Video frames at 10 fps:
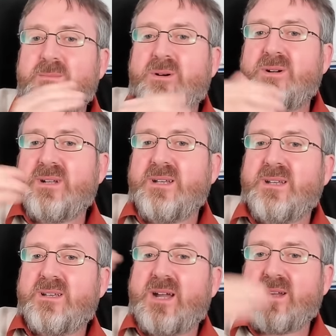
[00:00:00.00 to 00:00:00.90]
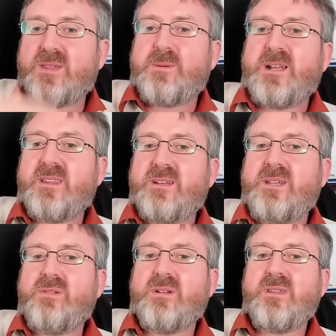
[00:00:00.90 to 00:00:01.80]
more than the dark spots
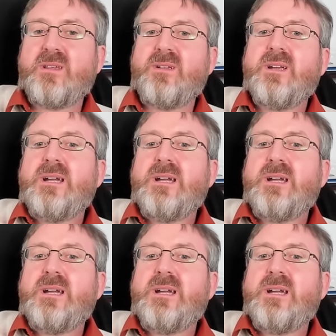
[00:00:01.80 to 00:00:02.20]
decrease it.